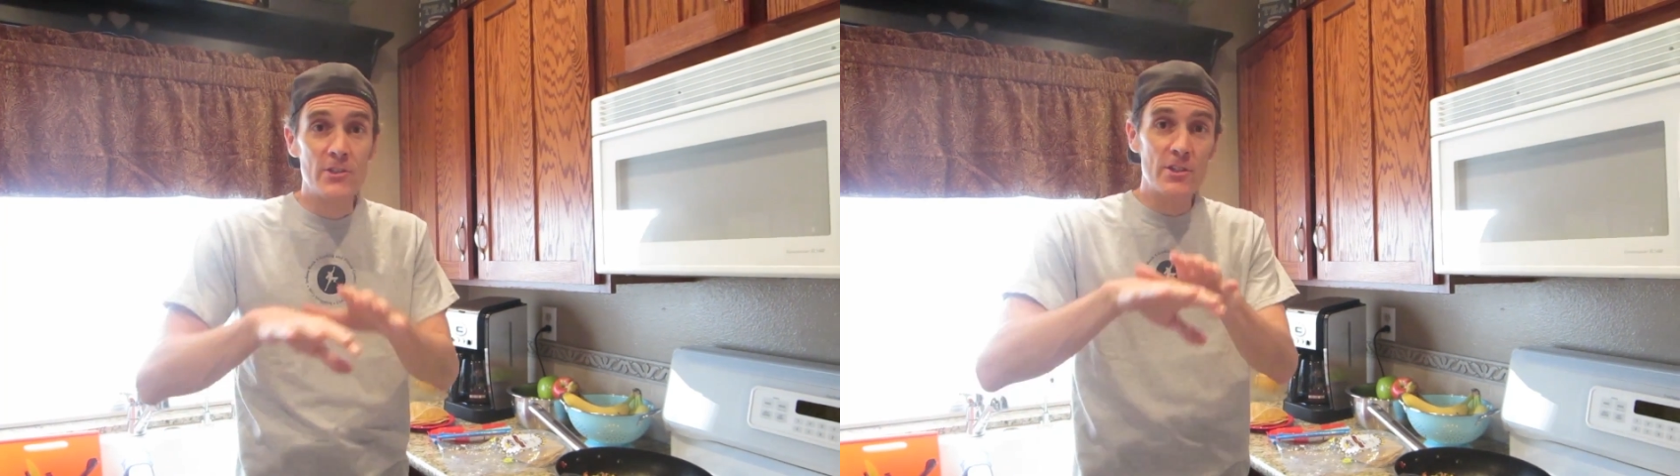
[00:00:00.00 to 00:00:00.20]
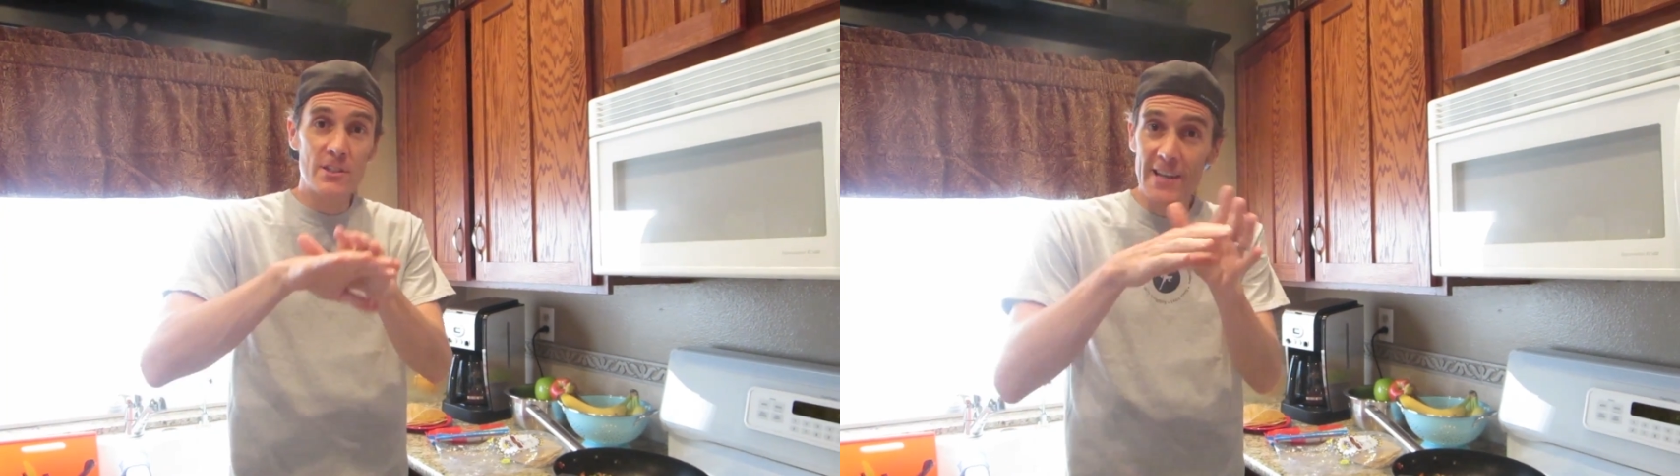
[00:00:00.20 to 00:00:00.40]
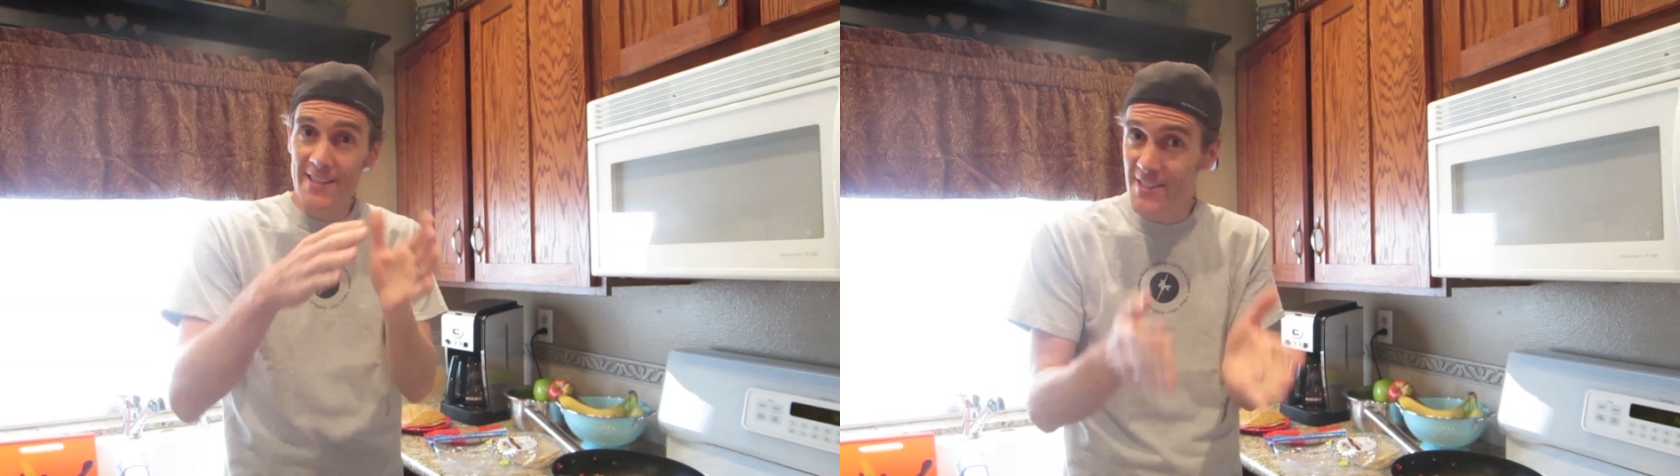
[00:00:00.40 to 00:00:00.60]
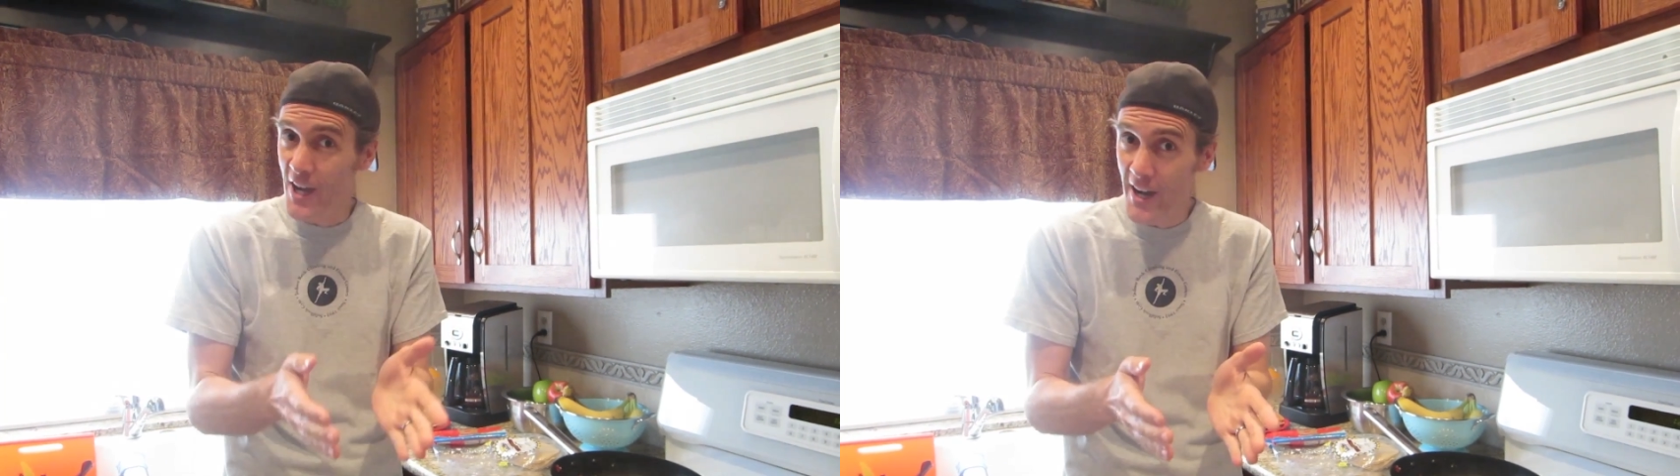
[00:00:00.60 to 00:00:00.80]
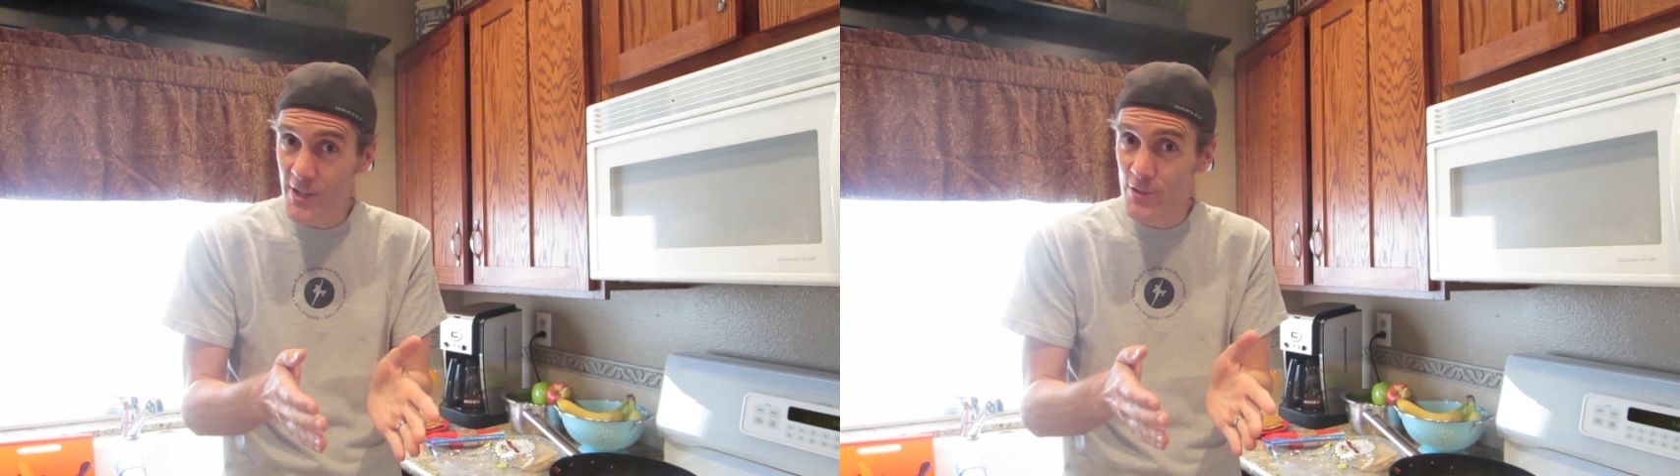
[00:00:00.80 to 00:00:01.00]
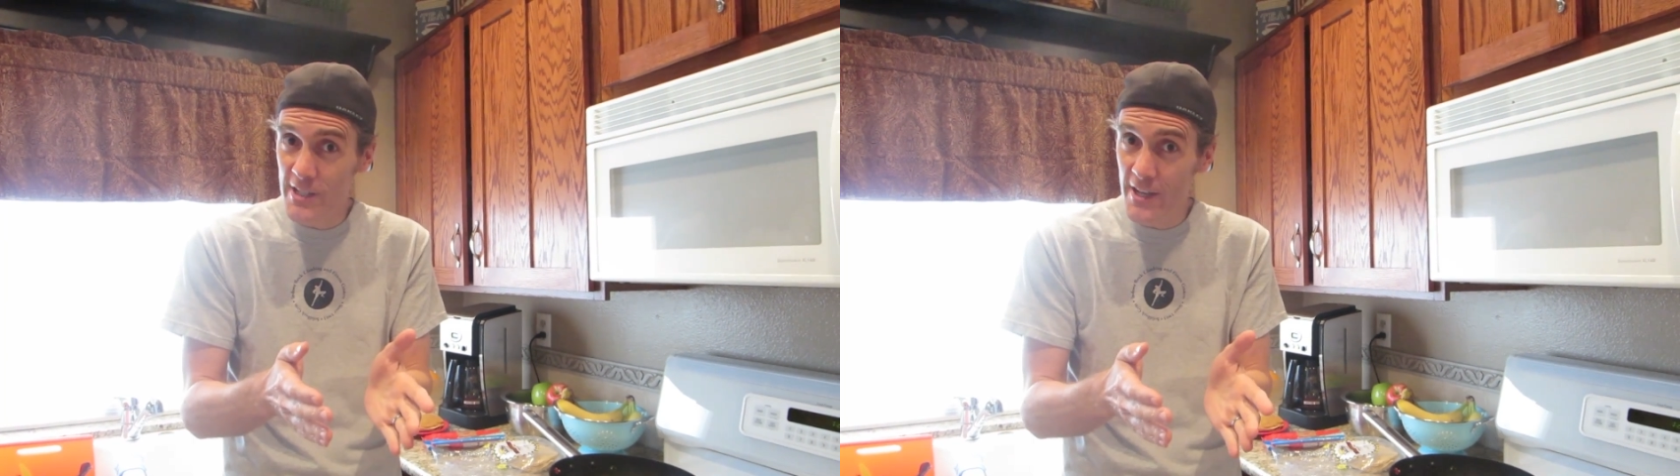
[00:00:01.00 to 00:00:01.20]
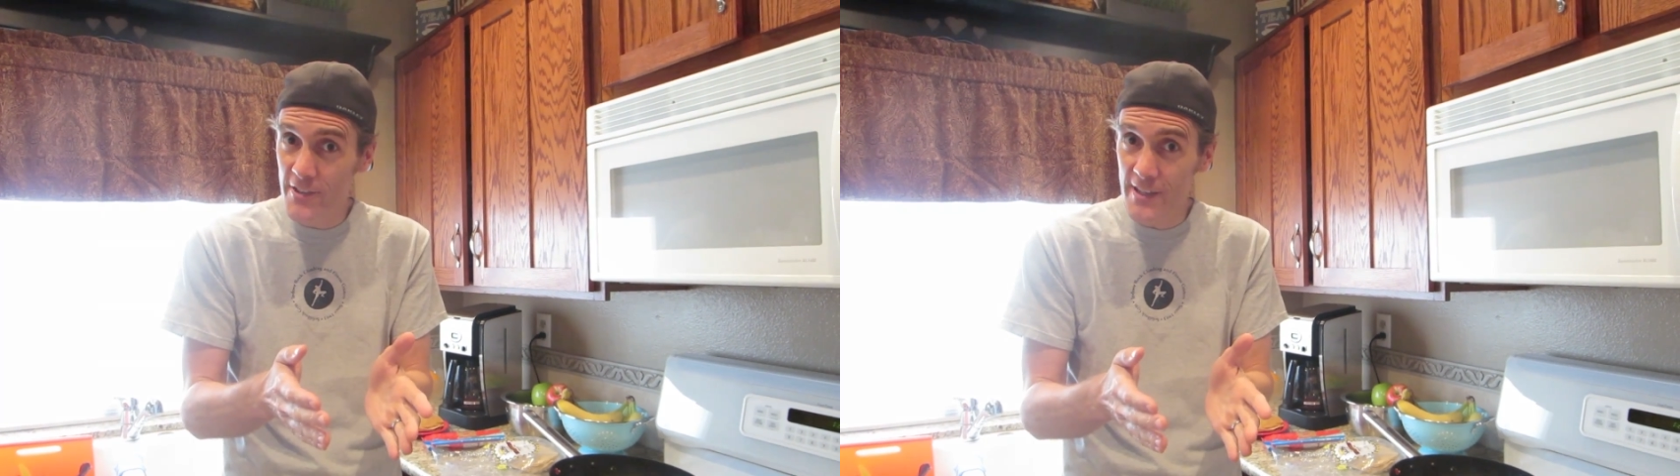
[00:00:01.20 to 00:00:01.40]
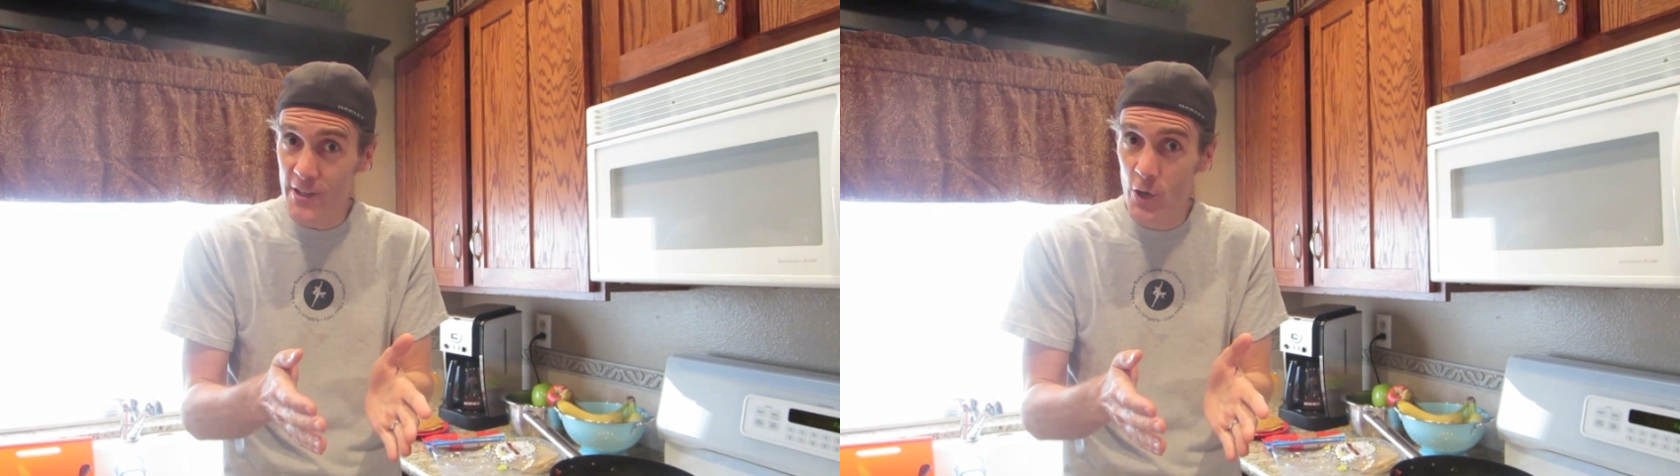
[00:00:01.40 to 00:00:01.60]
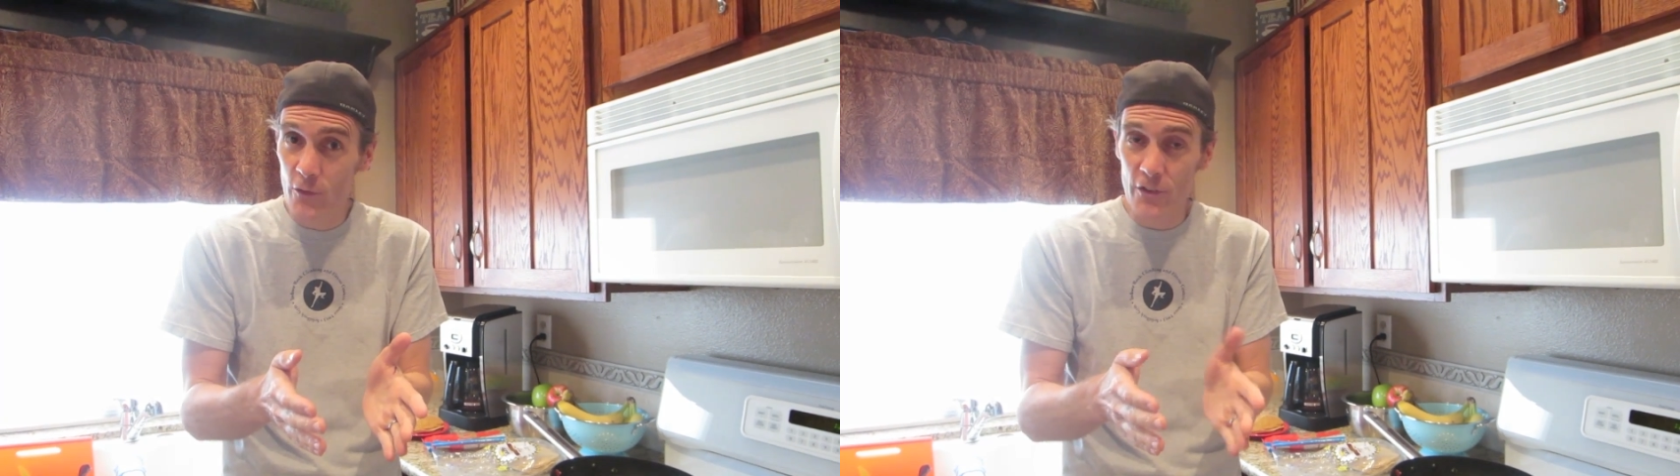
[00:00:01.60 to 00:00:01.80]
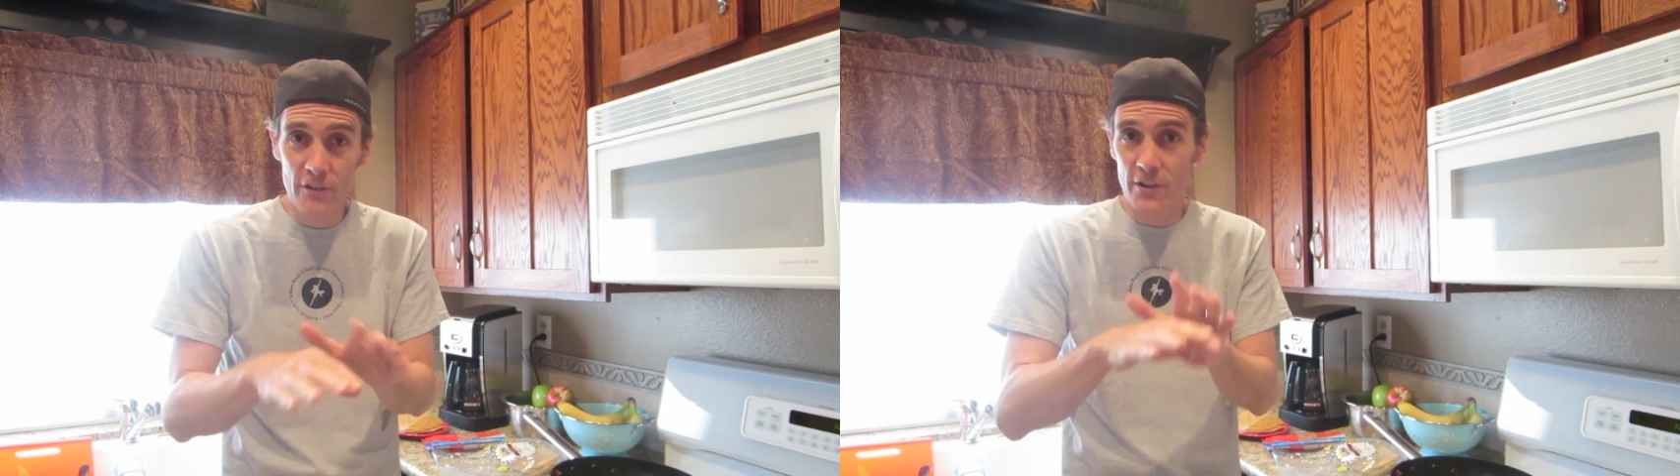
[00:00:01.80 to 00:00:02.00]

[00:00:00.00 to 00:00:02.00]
just like the taco shells that go over the